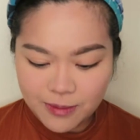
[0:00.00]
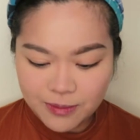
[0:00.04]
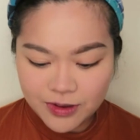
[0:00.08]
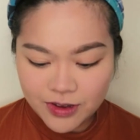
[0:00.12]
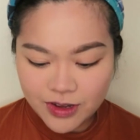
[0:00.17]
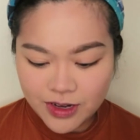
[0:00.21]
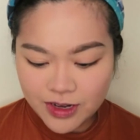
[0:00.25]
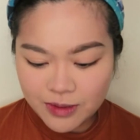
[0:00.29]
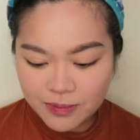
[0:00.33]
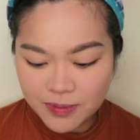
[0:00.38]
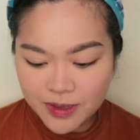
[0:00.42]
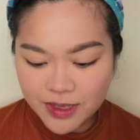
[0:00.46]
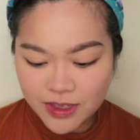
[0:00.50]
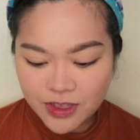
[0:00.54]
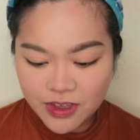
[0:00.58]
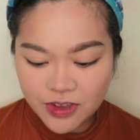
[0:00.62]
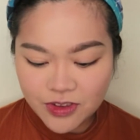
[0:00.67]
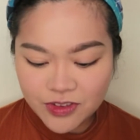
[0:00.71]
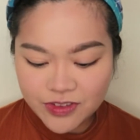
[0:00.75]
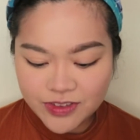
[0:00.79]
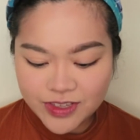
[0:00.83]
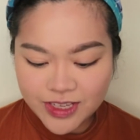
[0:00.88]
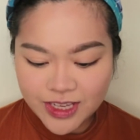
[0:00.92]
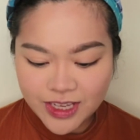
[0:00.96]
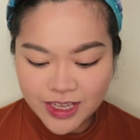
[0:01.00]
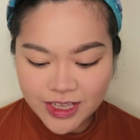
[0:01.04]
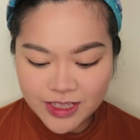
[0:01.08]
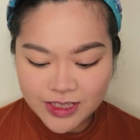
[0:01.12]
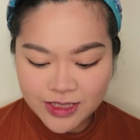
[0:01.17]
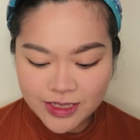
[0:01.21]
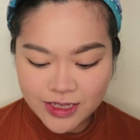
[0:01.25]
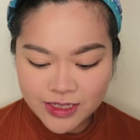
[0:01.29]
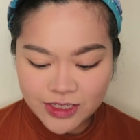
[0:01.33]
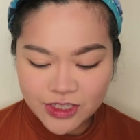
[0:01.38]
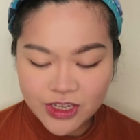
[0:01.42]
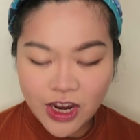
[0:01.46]
I'm gonna be
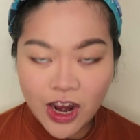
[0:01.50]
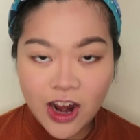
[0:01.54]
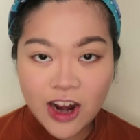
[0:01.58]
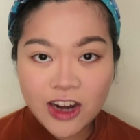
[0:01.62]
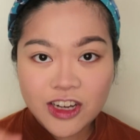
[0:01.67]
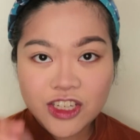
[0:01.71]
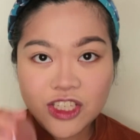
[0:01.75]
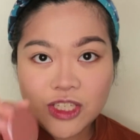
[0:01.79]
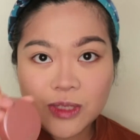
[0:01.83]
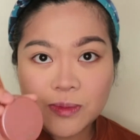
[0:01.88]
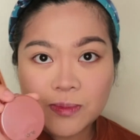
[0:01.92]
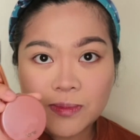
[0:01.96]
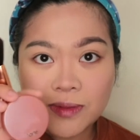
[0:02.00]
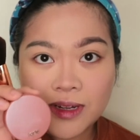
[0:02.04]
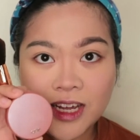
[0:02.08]
using the Tarte